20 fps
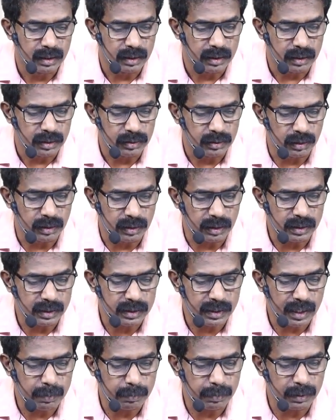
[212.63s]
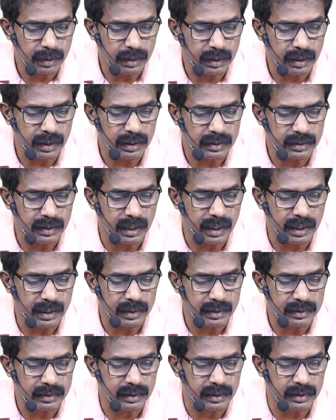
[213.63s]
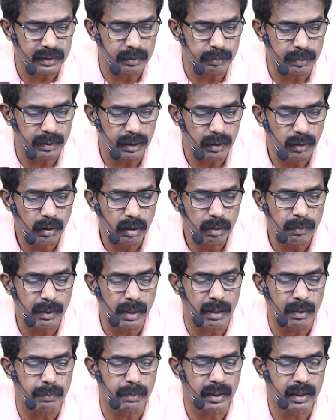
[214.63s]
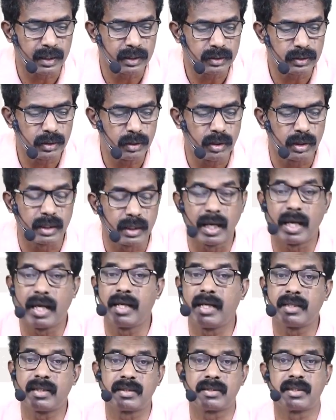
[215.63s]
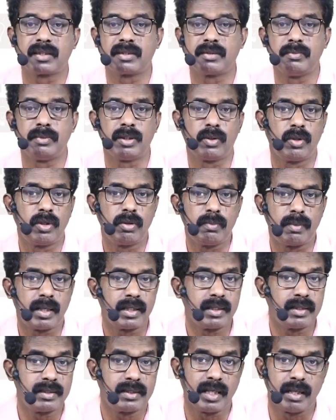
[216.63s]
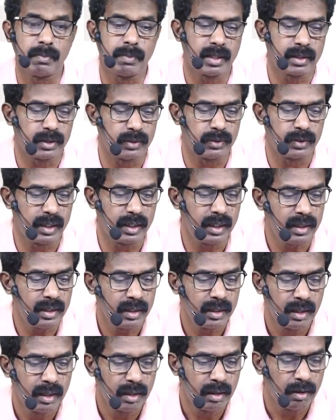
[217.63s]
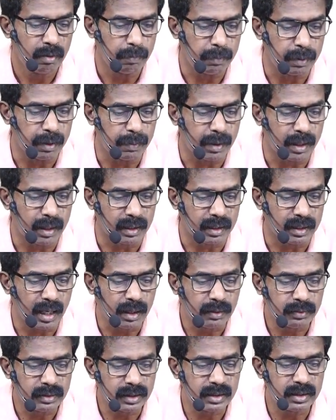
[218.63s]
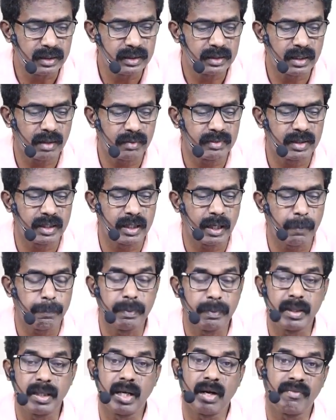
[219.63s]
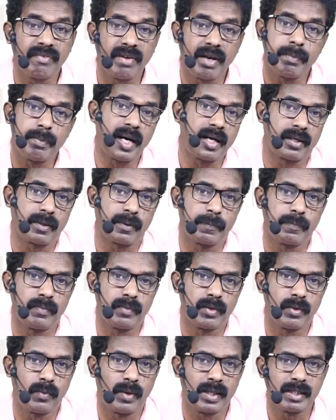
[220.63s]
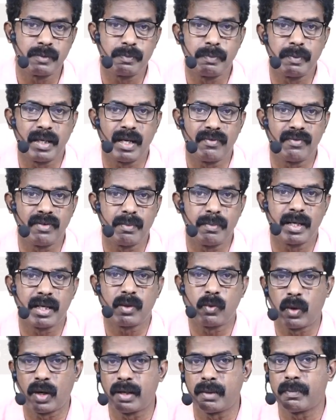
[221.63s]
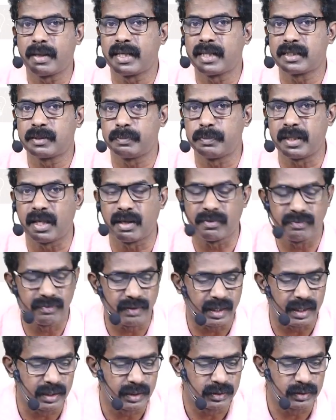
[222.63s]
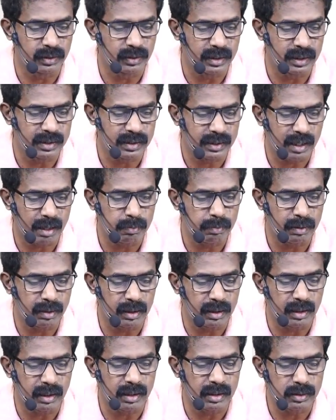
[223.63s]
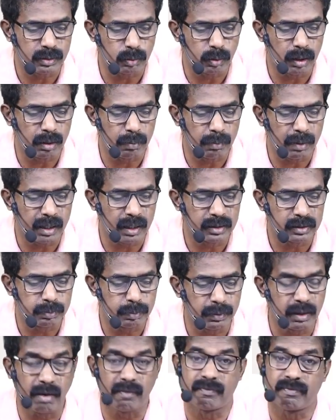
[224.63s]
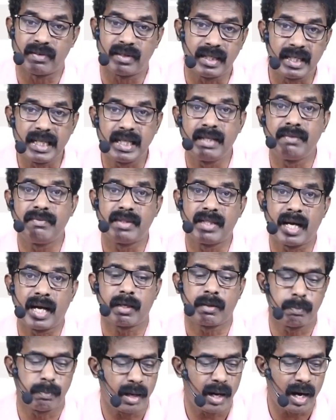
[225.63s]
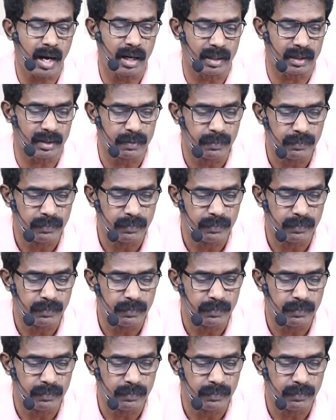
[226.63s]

So this can be written as A intersection B the whole bar because you know A intersection B the whole bar is A bar union B bar. Now this is of the type P of A bar. What is P of A bar? 1 minus P of A. So this can be written as 1 minus P of. Leave that bar.